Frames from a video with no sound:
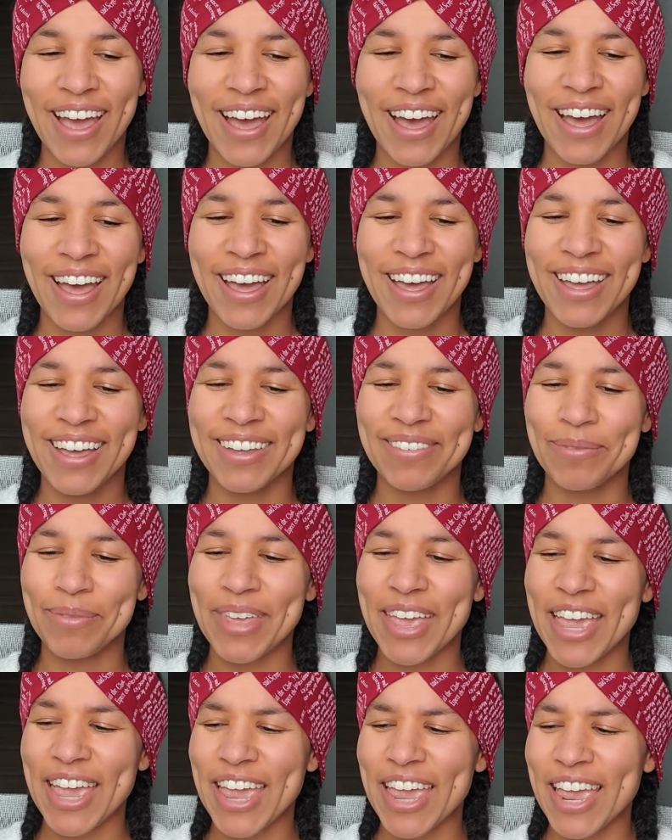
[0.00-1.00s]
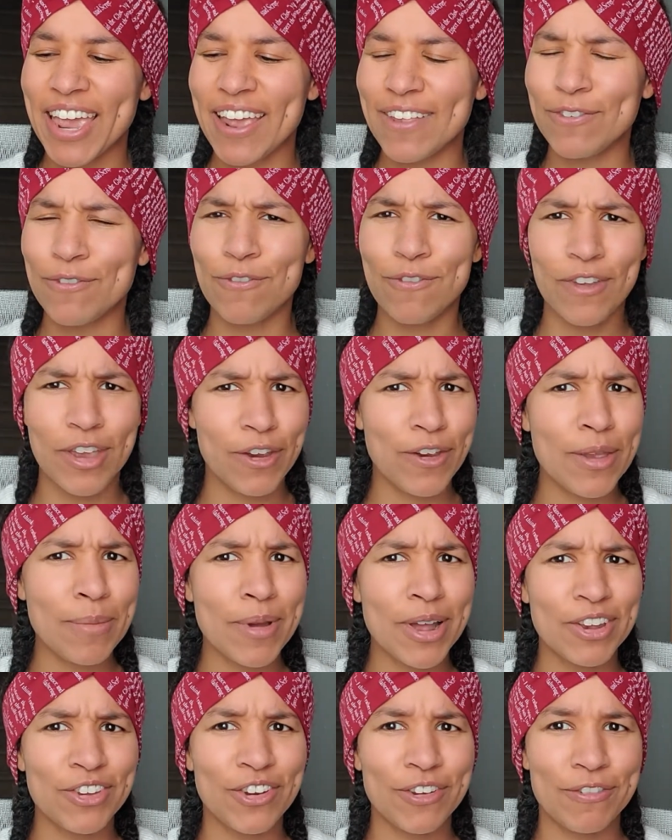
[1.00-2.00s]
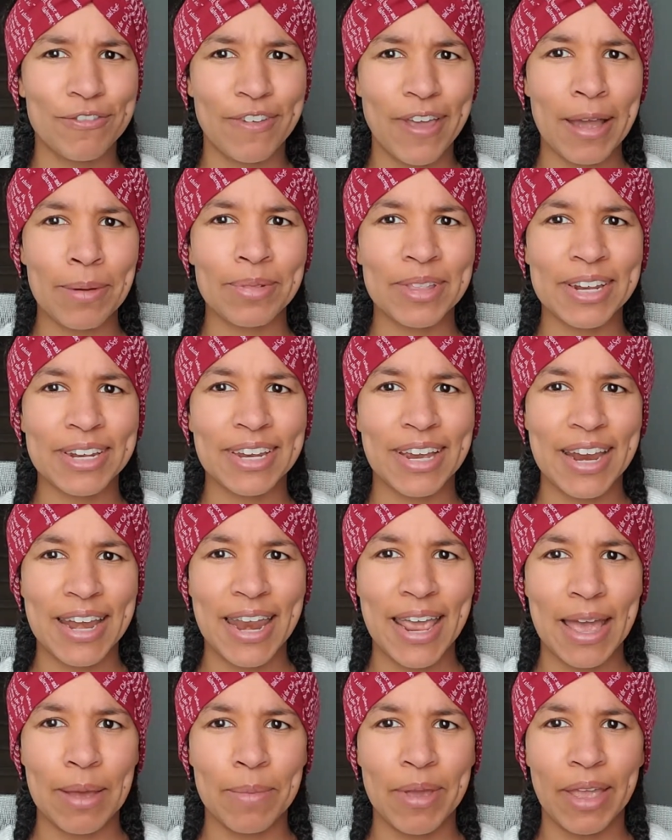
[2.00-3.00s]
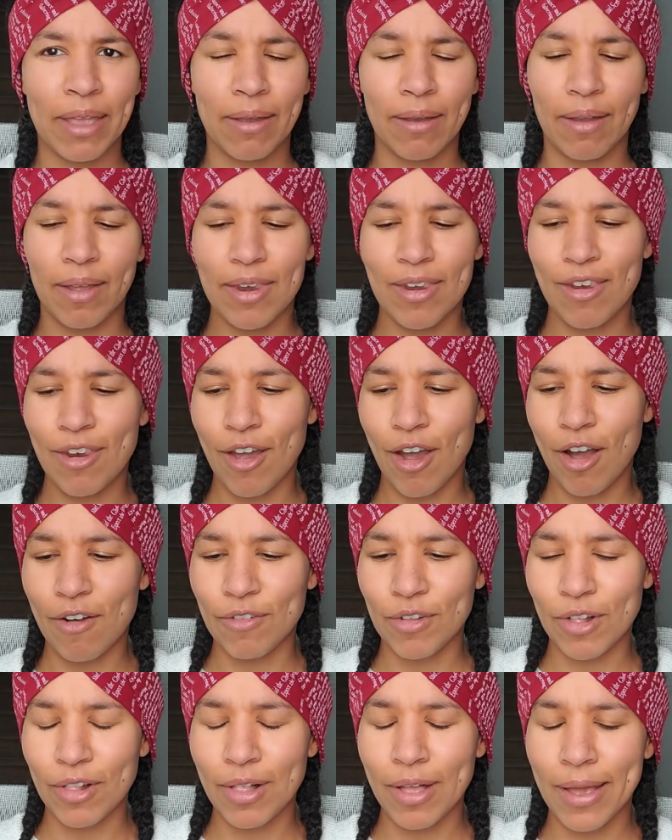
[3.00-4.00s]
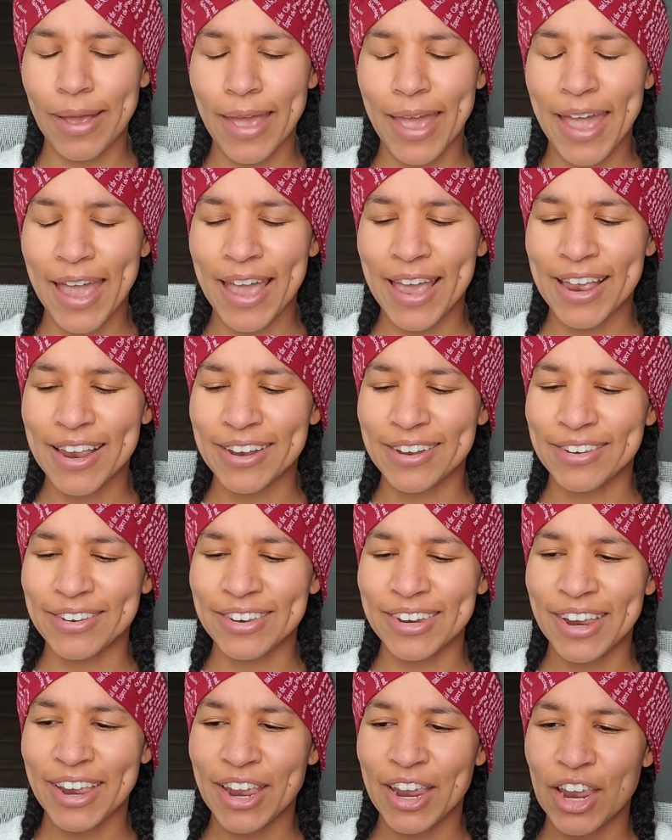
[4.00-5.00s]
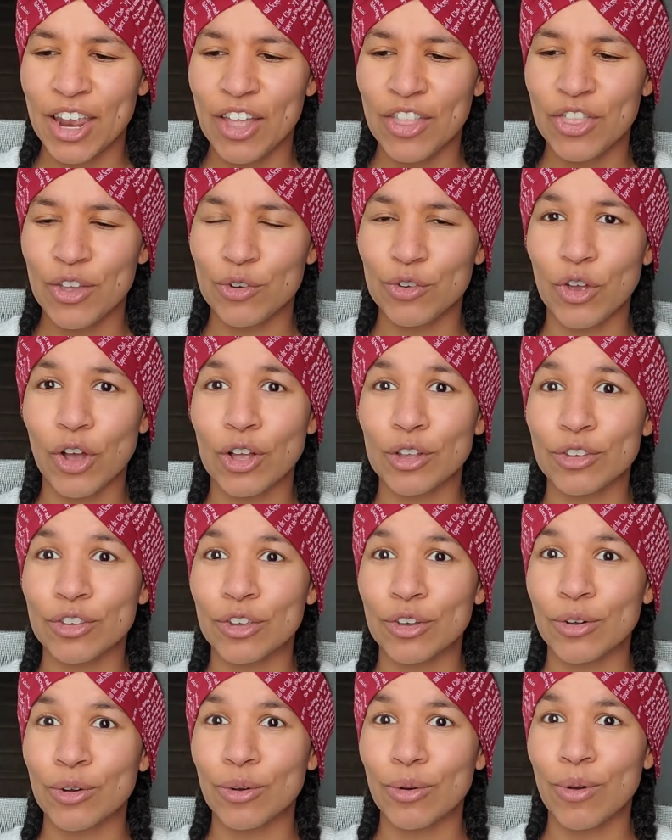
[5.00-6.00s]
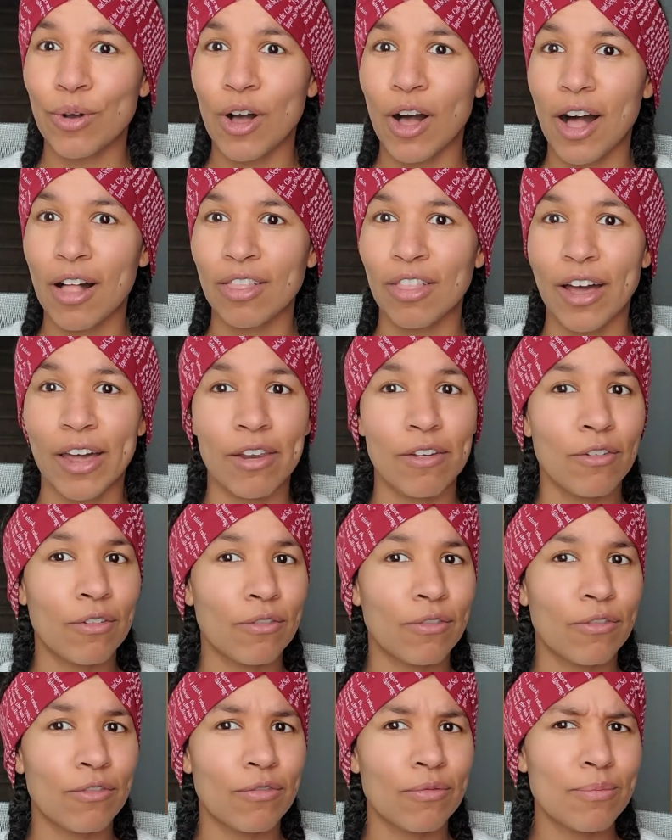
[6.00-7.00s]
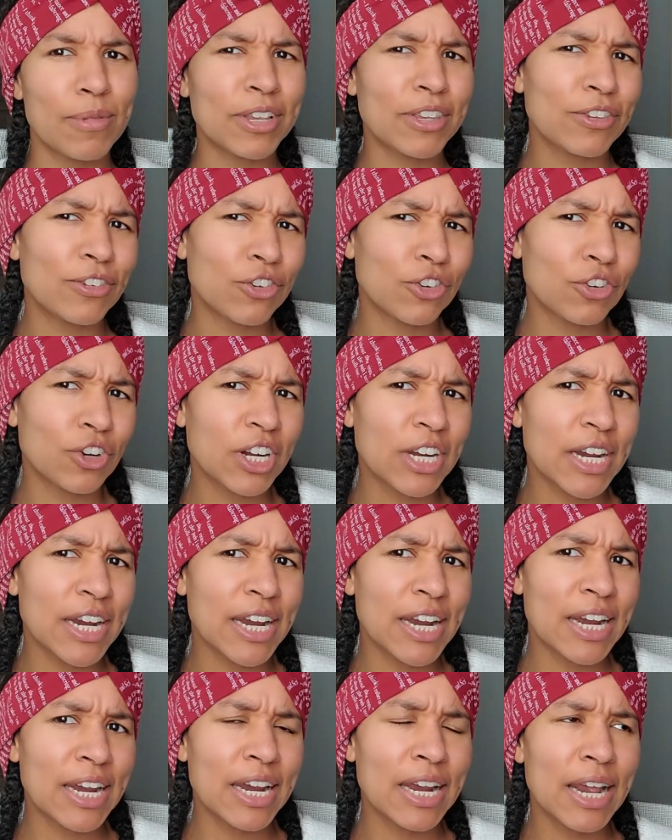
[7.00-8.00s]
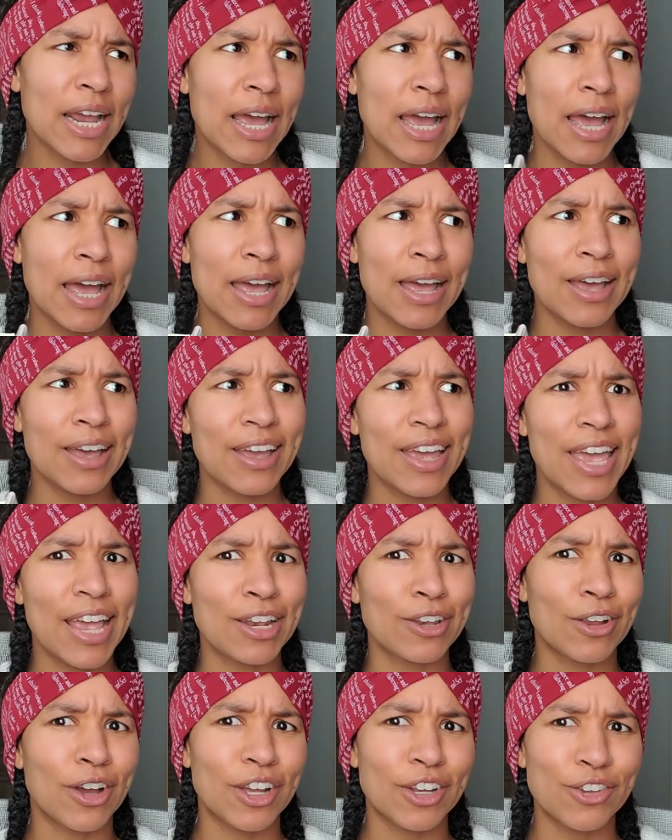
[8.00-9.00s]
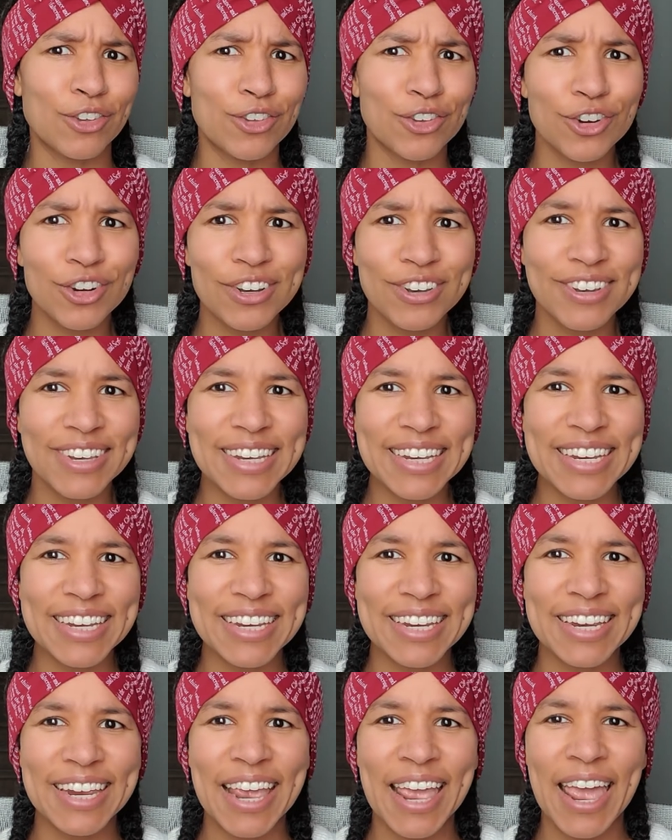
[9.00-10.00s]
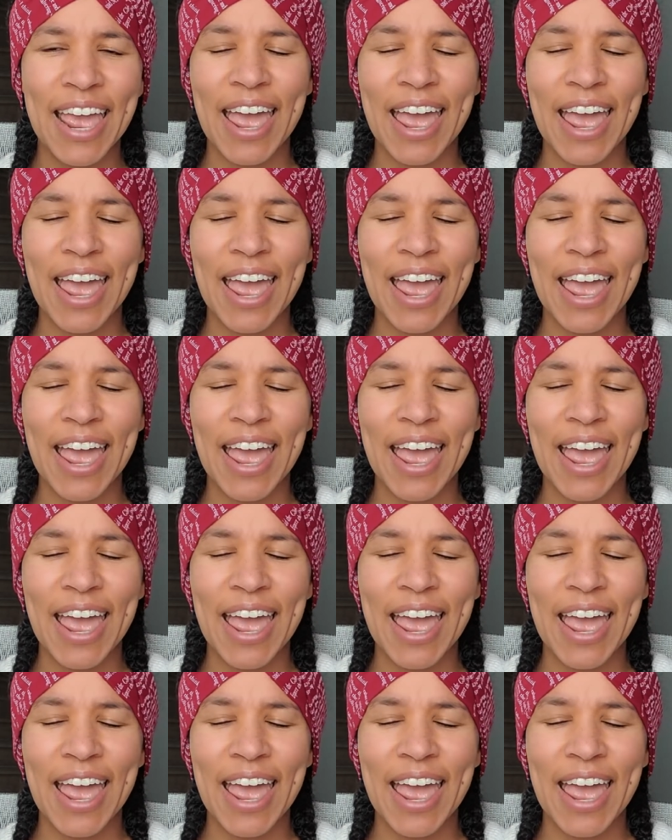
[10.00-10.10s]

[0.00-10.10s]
It's very much a family dynamic novel, and there's also a lot of mystery and uncertainty.